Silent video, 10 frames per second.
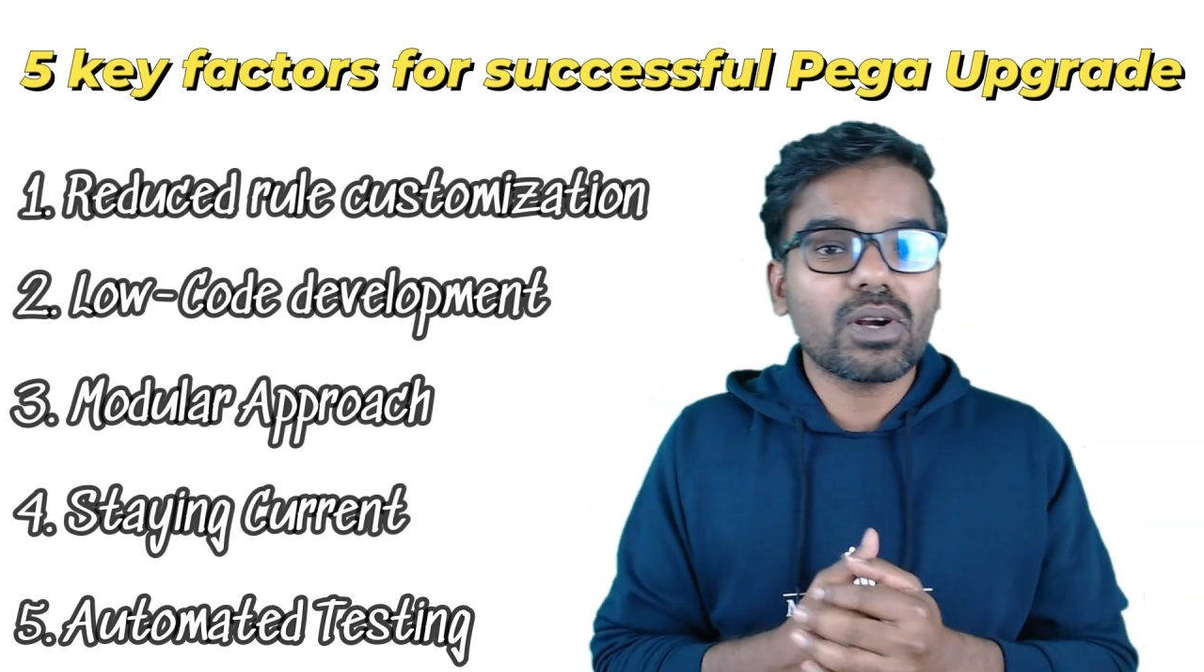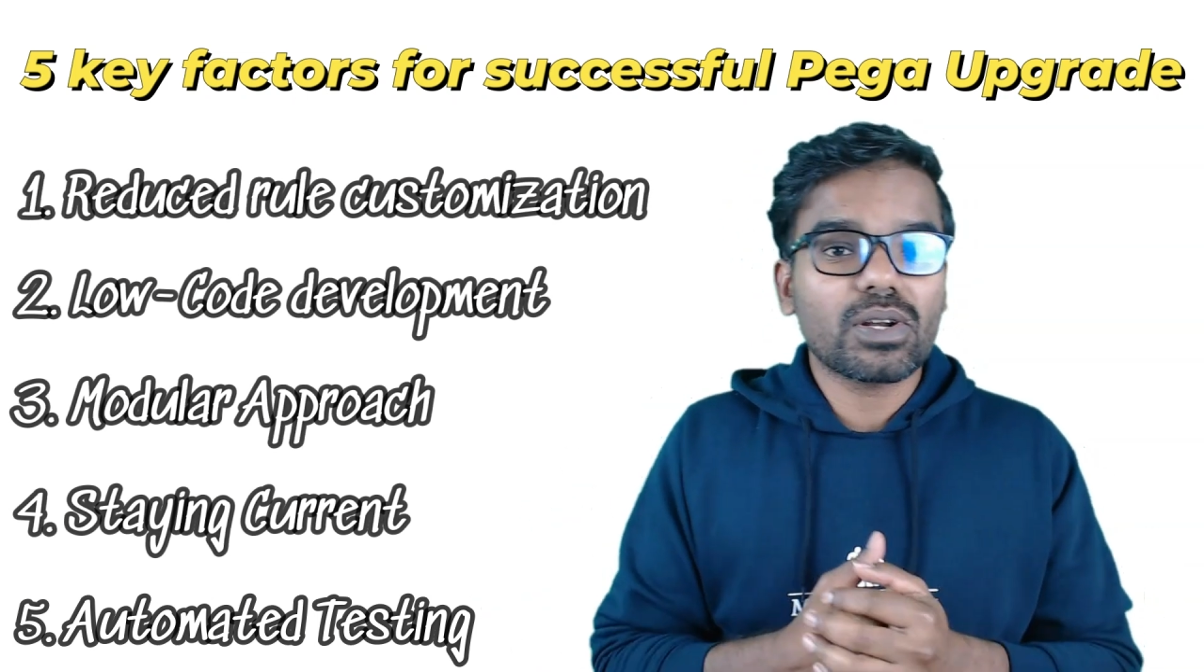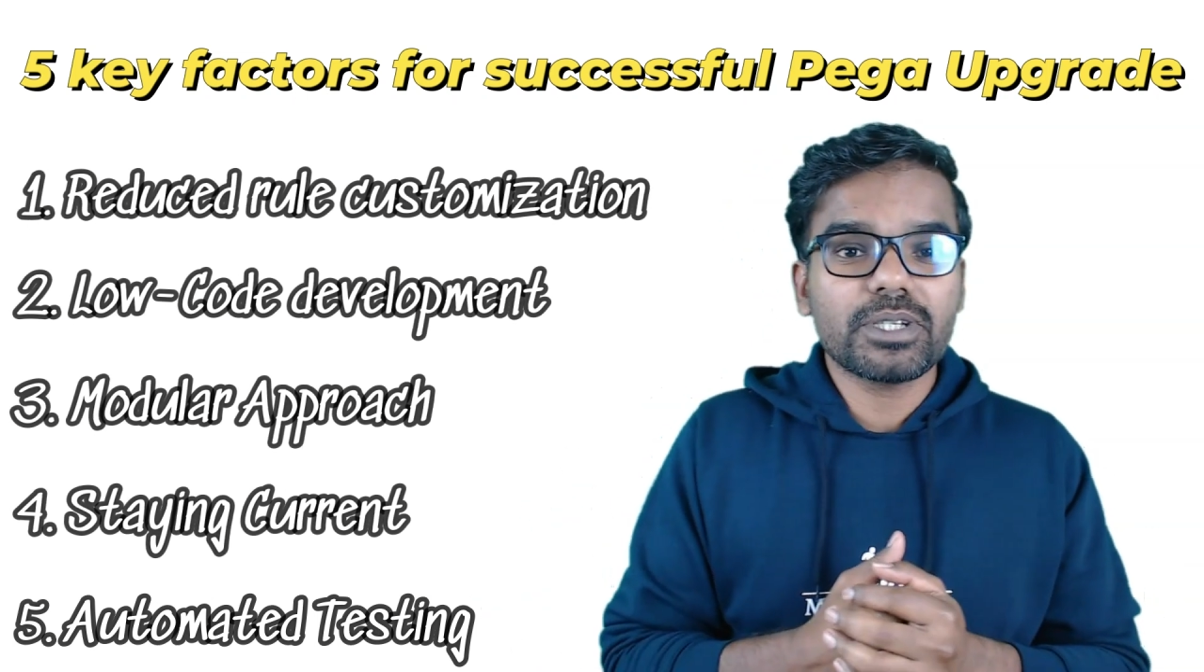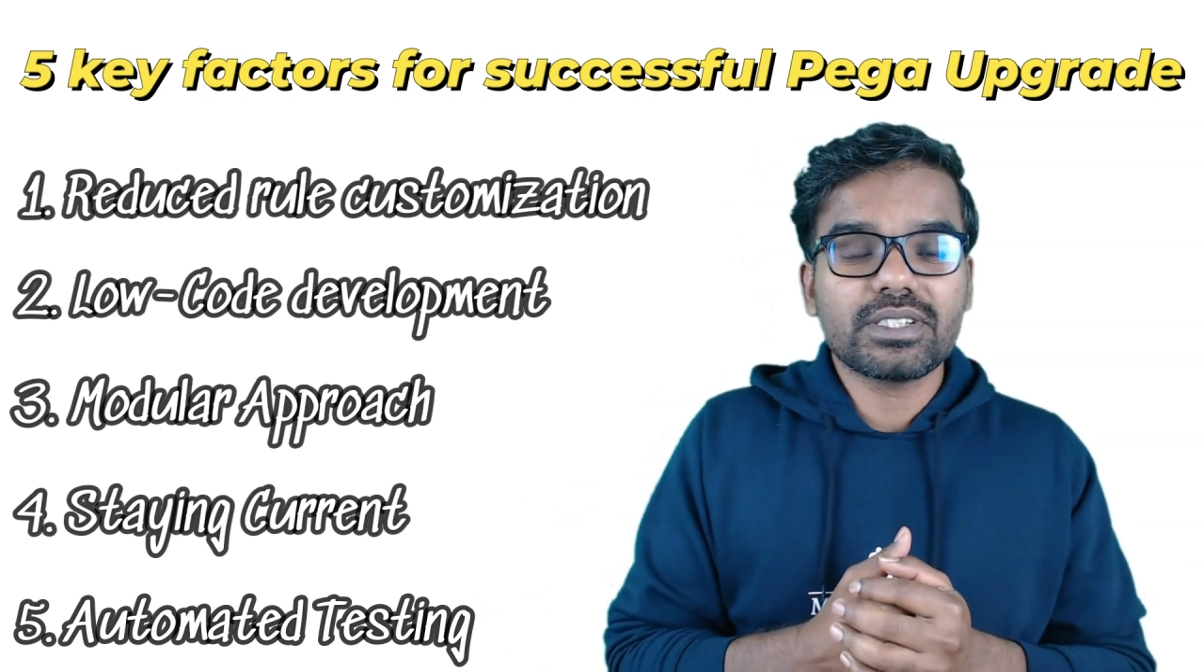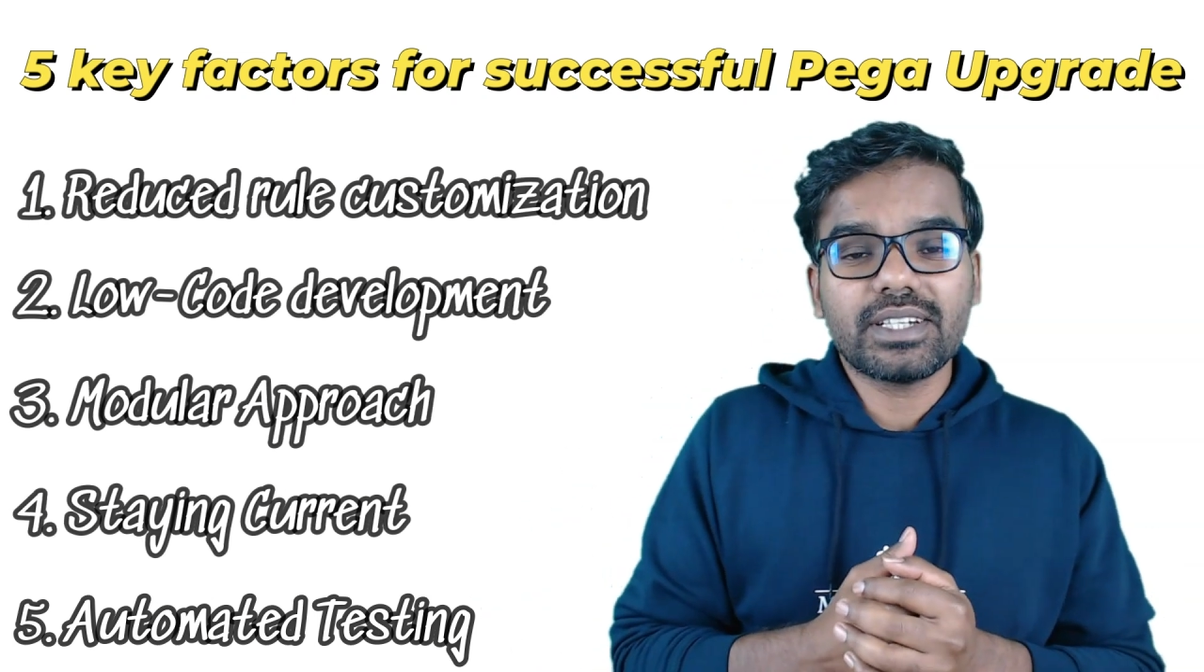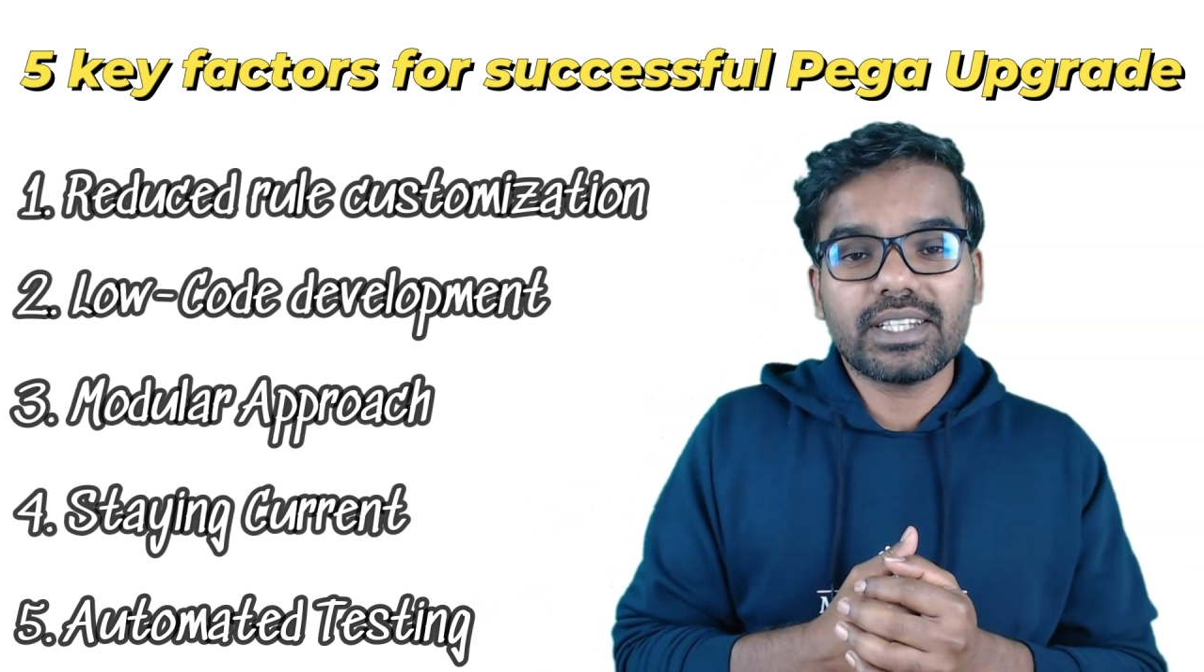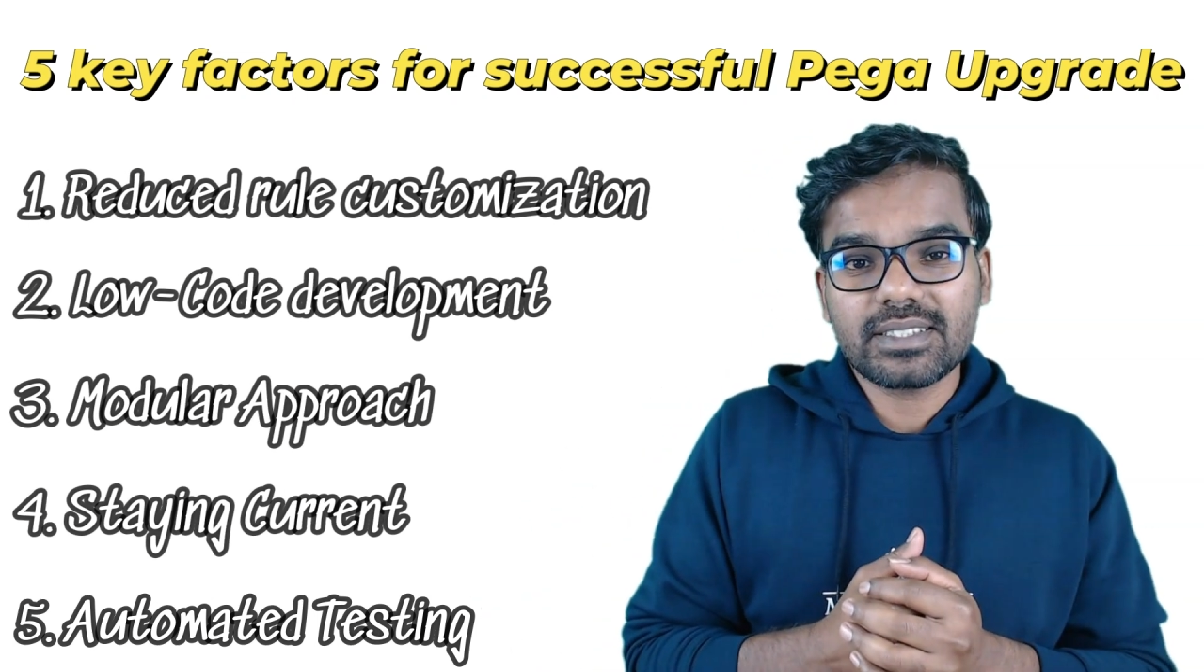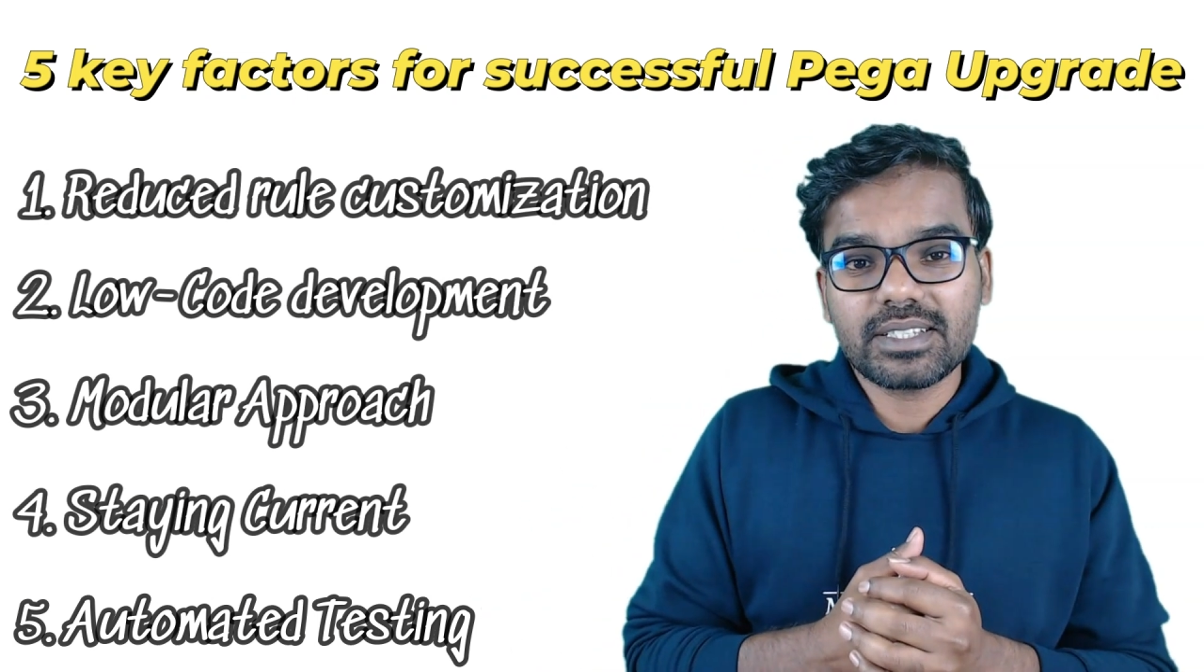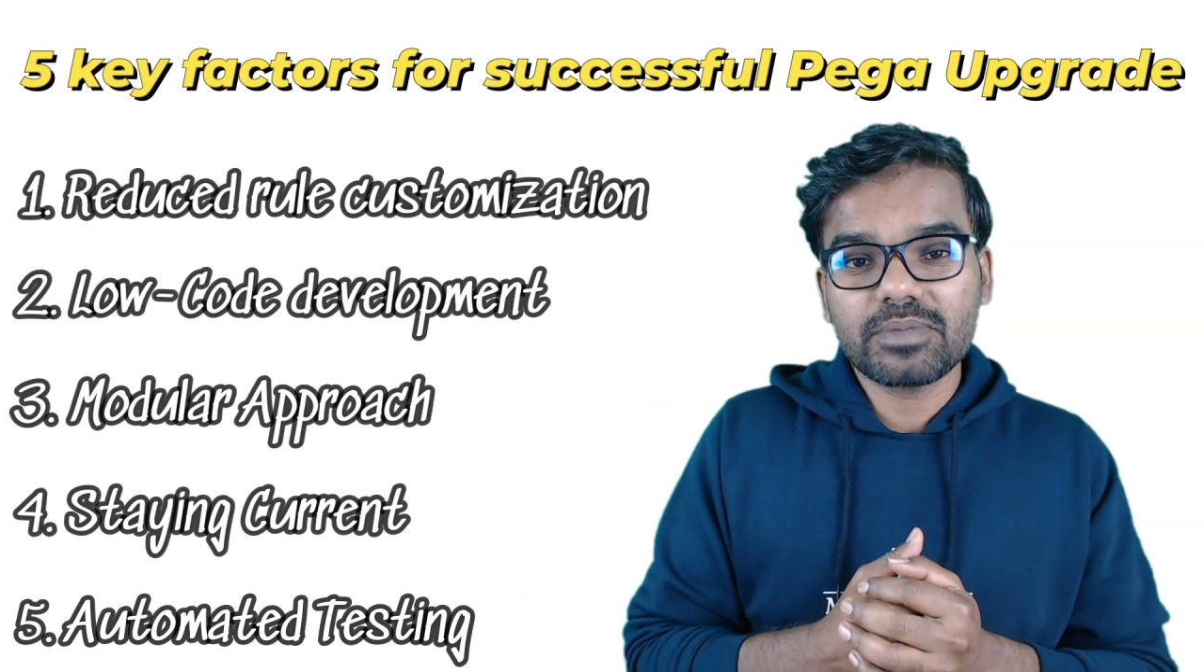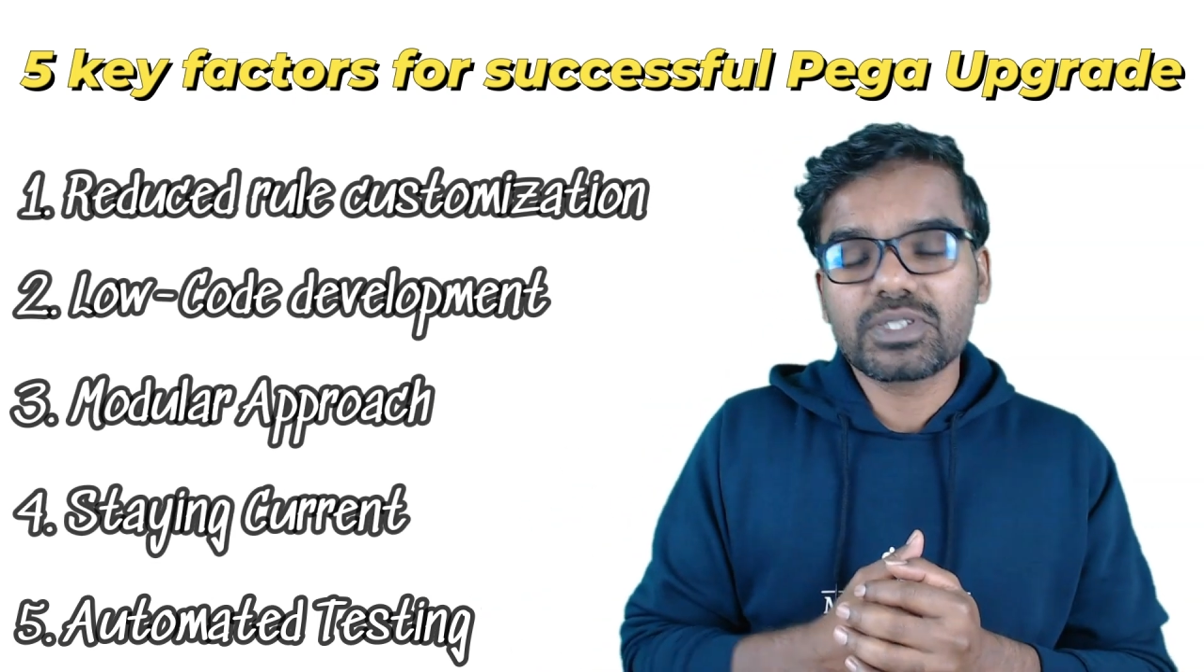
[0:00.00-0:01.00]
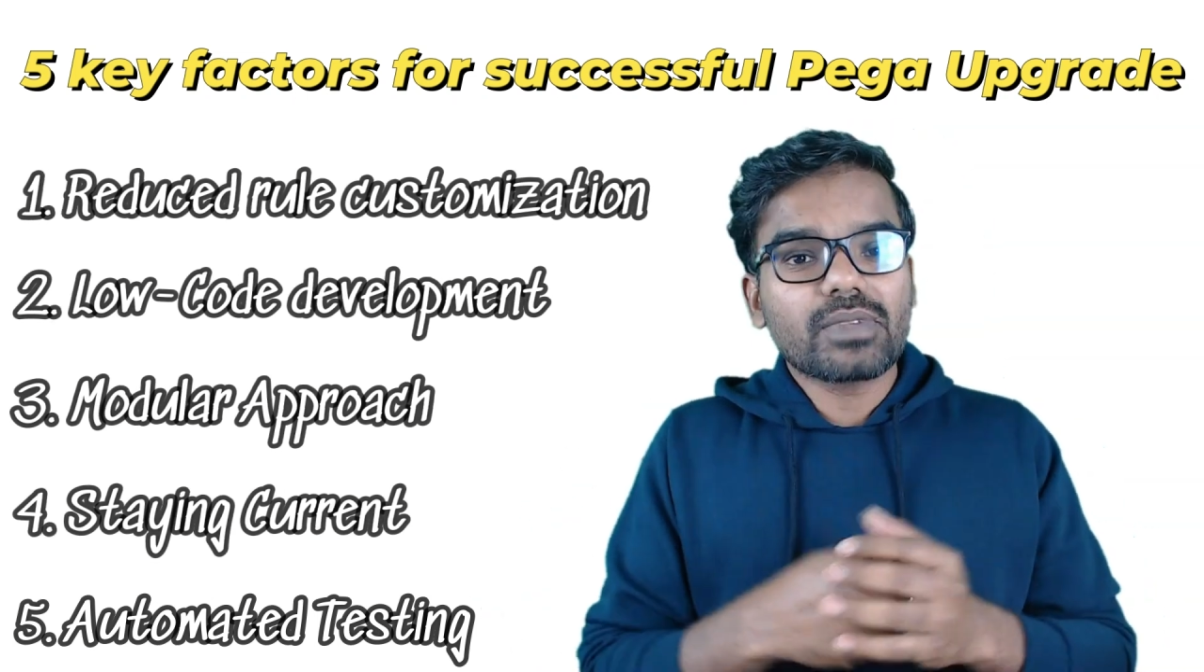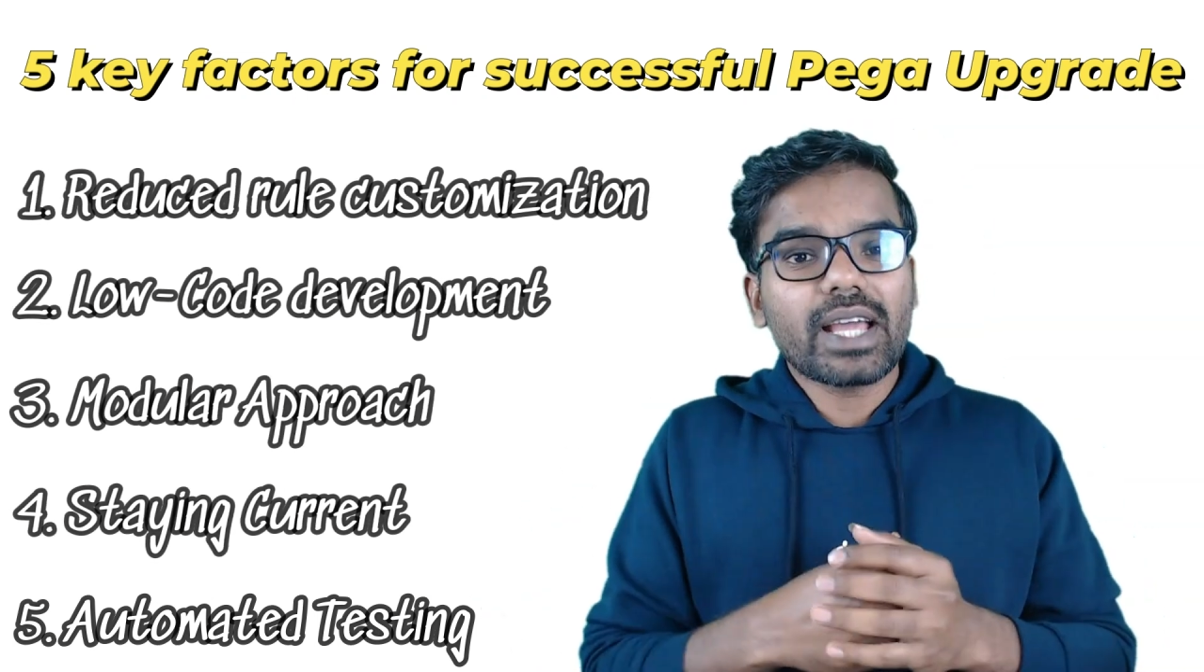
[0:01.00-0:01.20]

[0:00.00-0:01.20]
automation test scripts